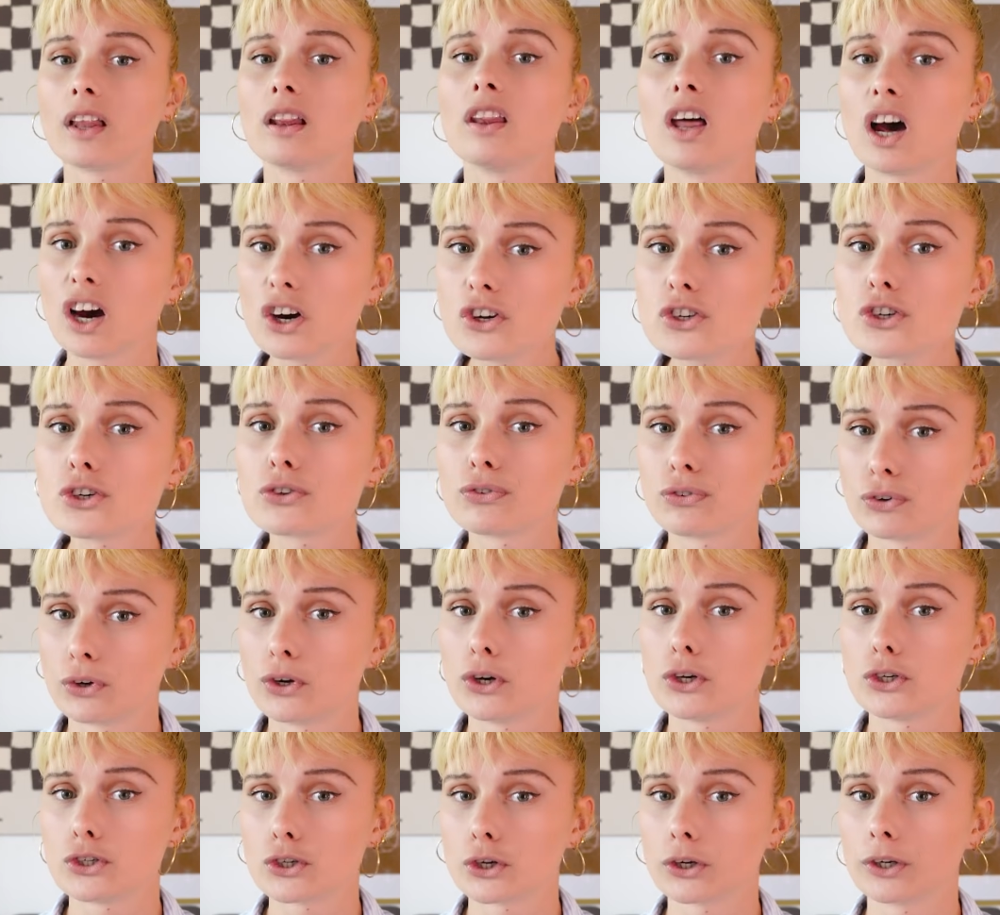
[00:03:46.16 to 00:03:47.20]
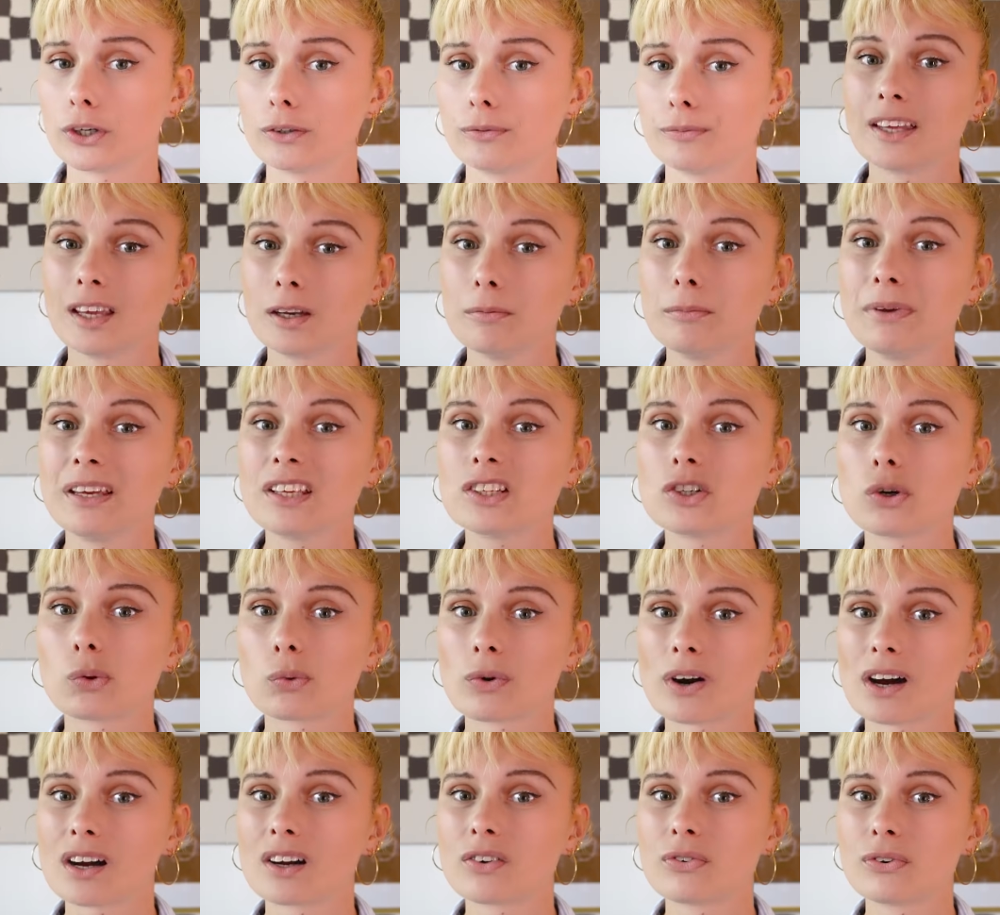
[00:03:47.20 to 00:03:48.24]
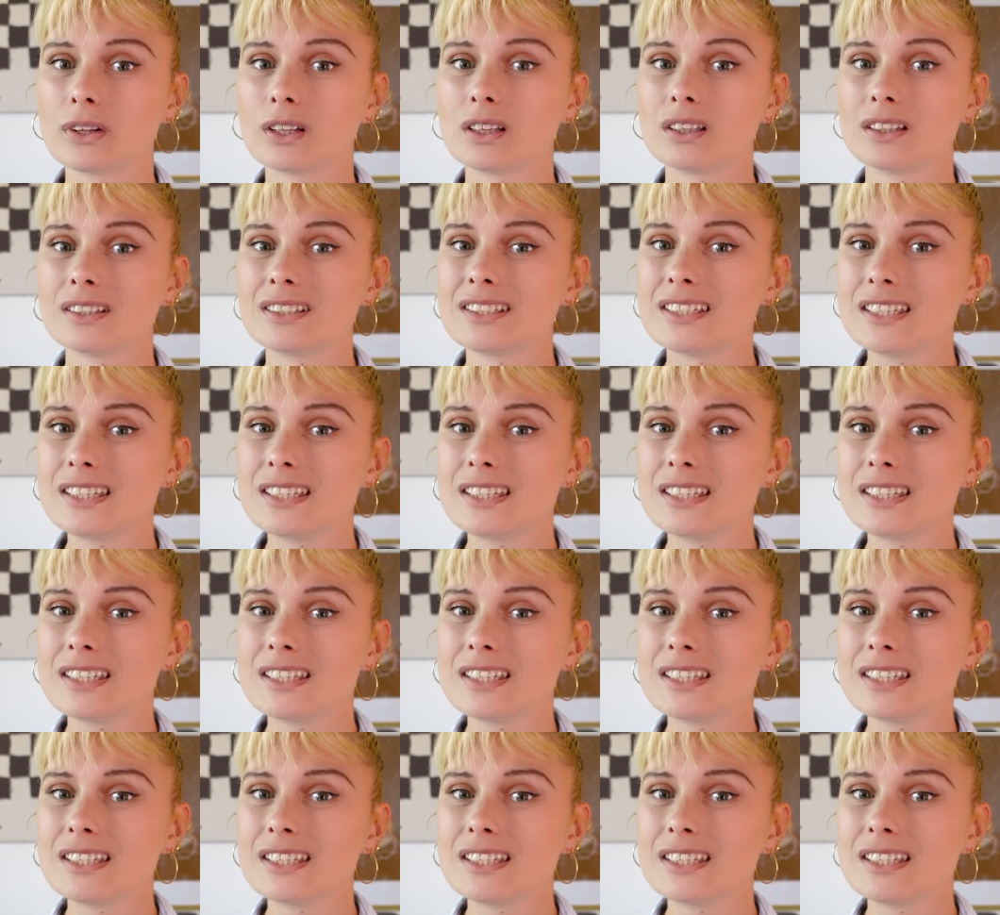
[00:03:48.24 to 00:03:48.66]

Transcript: larger furniture can make the rug feel